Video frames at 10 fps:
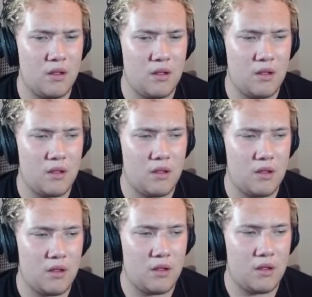
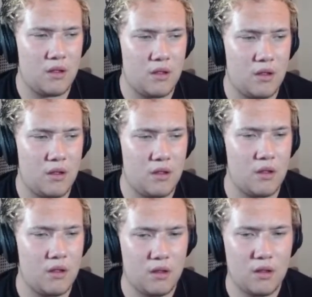
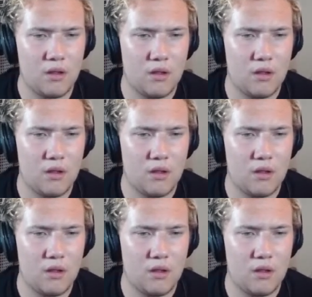Nobody speaks.